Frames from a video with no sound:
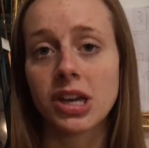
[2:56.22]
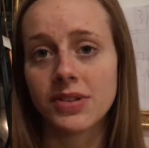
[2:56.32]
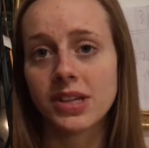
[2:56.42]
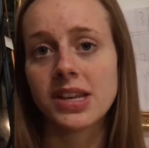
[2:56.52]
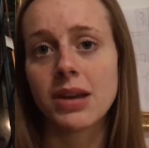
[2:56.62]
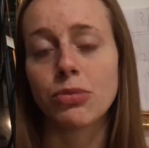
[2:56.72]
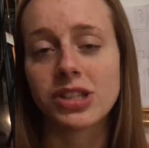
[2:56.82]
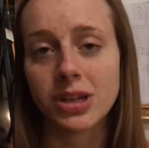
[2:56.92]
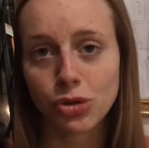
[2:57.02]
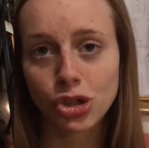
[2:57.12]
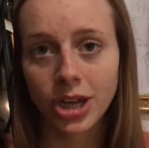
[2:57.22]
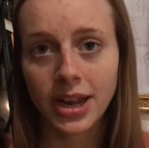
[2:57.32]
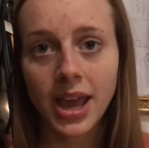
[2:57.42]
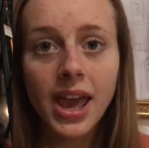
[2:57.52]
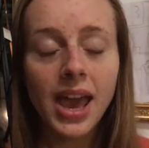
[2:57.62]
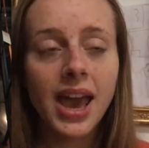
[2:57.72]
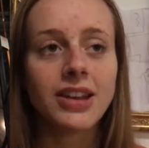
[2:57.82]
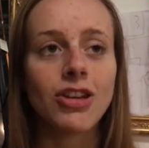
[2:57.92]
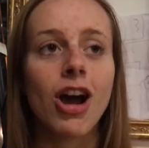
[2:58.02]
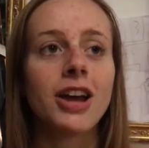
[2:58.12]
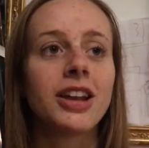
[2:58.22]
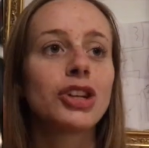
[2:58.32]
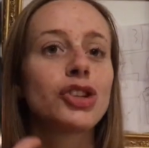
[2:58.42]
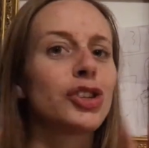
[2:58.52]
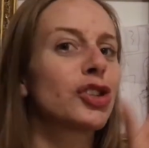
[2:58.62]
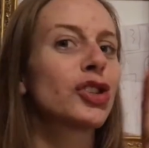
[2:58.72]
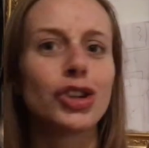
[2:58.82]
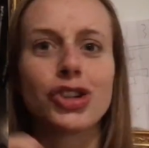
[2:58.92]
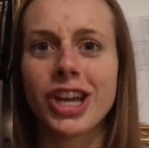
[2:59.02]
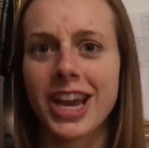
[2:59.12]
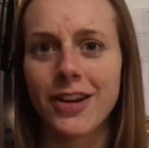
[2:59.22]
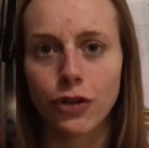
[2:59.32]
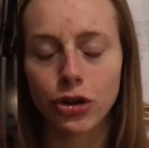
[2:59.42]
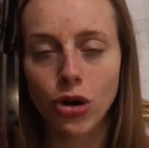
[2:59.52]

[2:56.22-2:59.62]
forgiveness and redemption, and not just searching